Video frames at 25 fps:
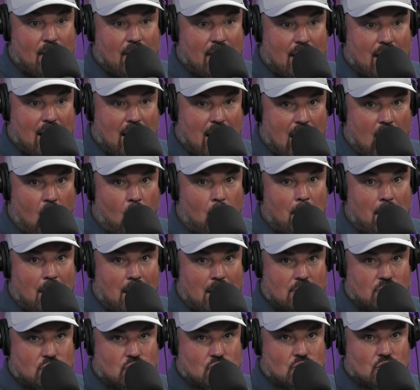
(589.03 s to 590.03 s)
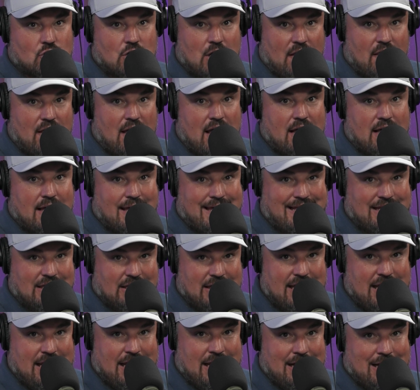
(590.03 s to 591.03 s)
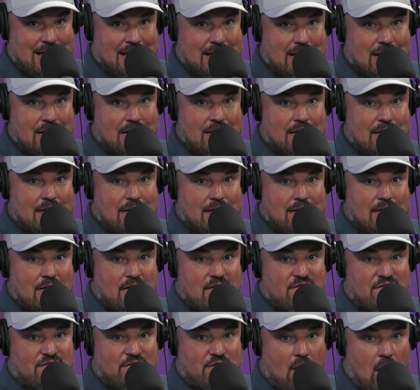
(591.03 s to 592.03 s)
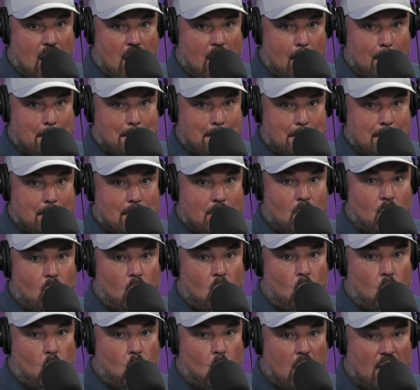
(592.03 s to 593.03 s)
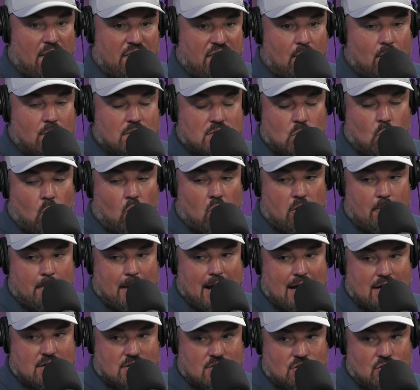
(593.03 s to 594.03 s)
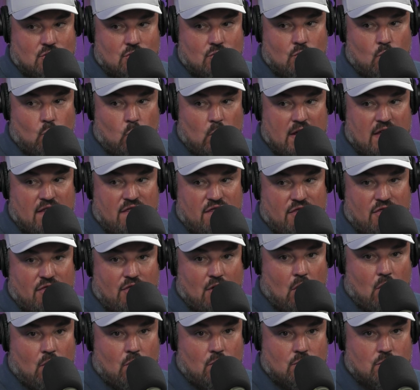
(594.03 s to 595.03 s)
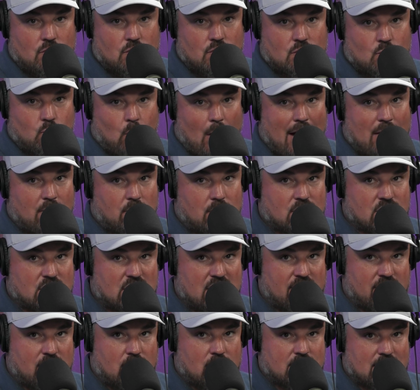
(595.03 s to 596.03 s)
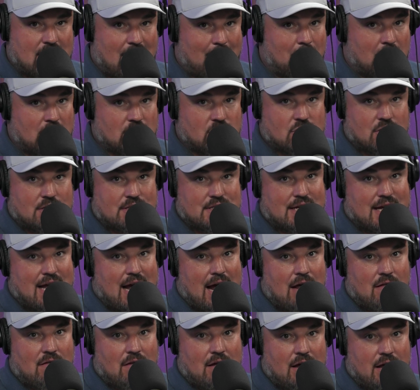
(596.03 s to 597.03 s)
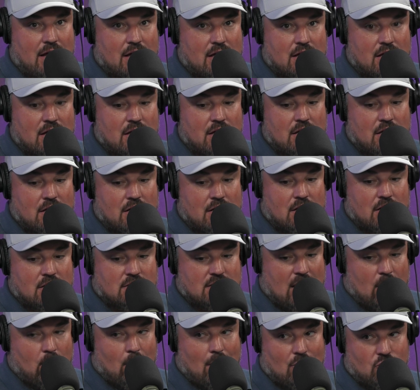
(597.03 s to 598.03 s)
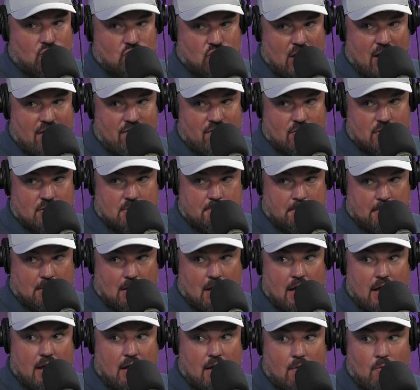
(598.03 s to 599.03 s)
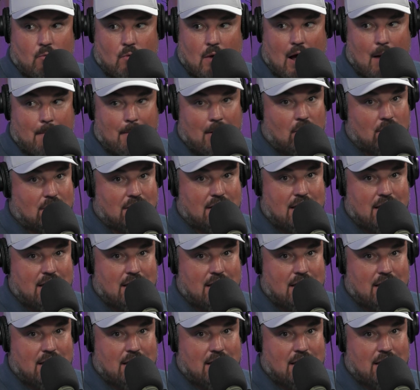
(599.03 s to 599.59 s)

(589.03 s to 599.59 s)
How much can they glean from what those quarterbacks do with those wide receivers? How much does a guy like Tyrell Shavers play? How about